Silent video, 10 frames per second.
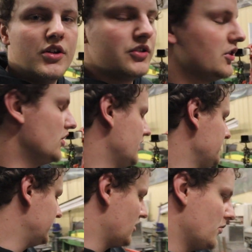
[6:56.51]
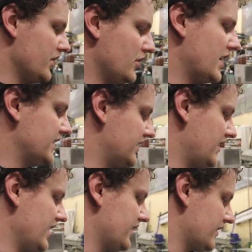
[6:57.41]
So let me know what you guys
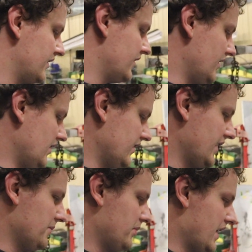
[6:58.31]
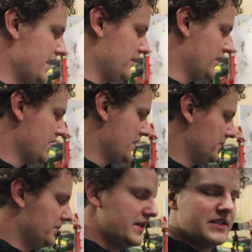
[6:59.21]
think. Uh, that'll probably
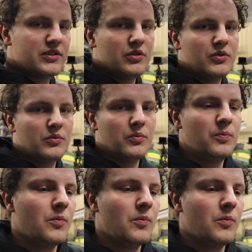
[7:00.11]
be soon